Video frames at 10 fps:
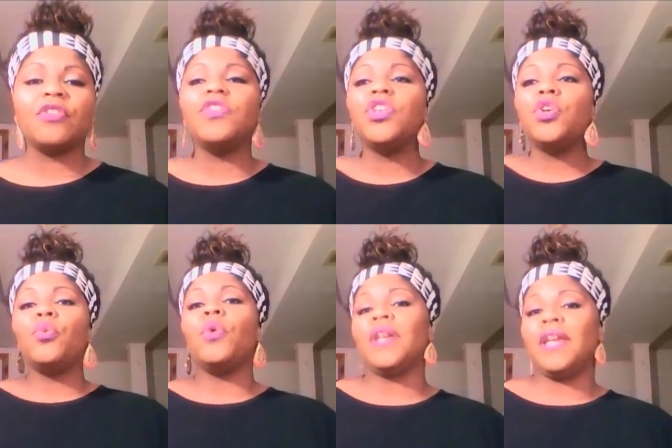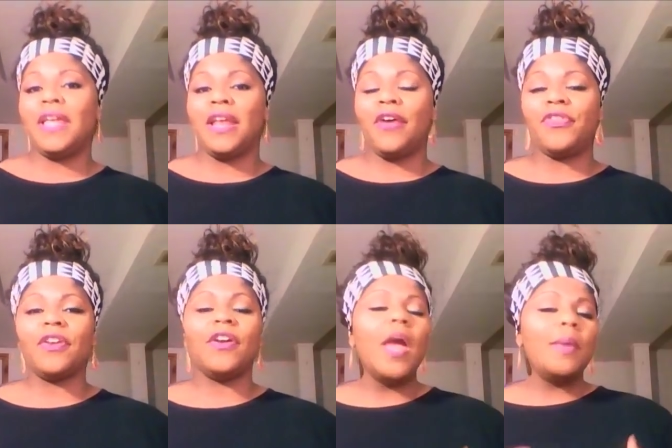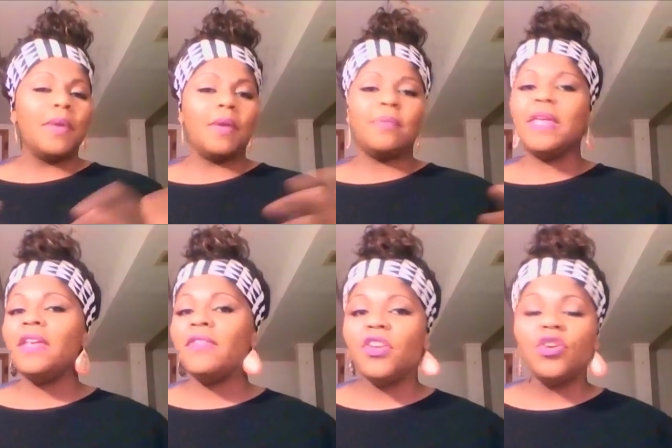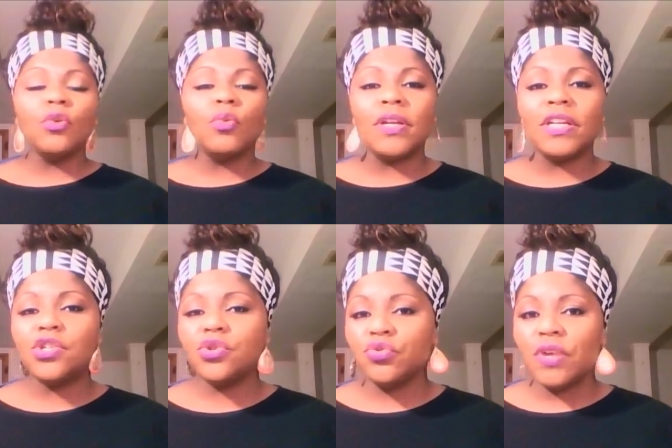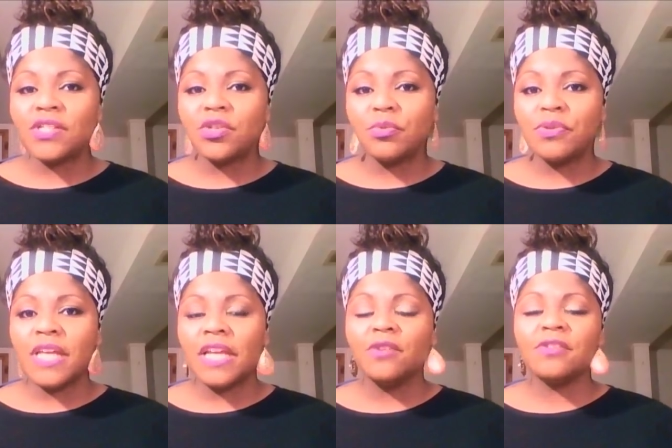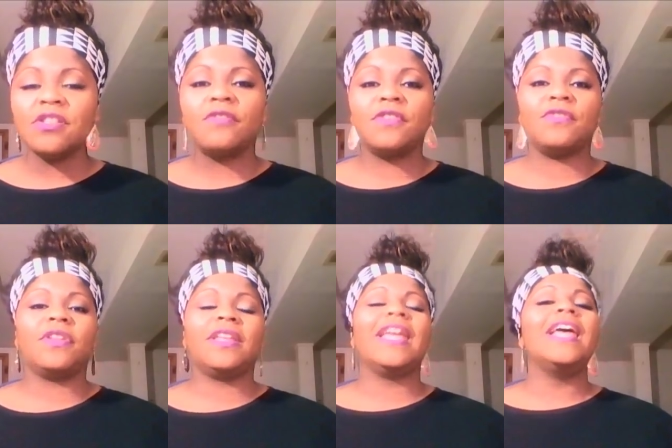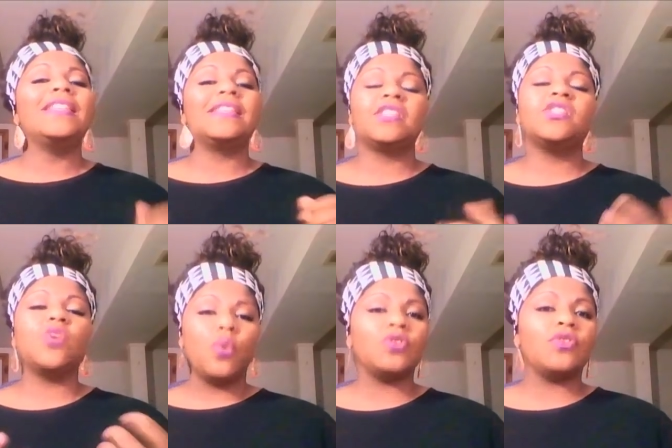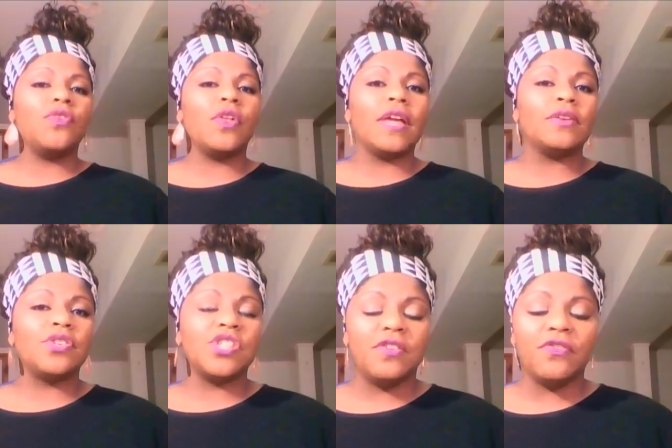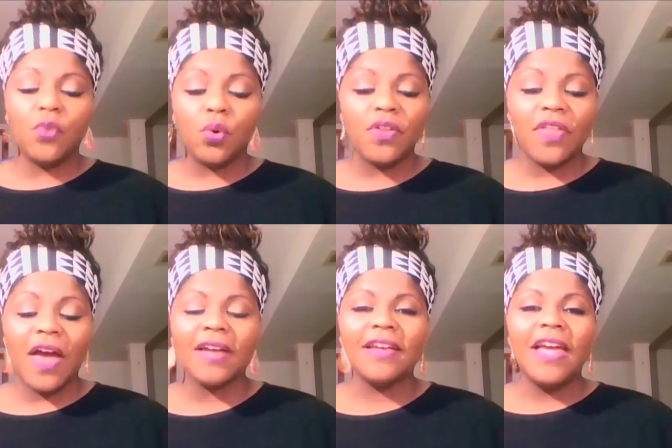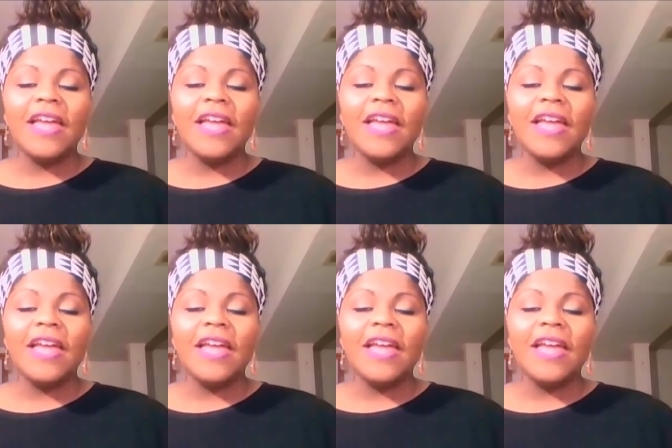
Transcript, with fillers: If you want to get out there, maybe even you're wanting to dress or present yourself differently this is a wonderful energy for that.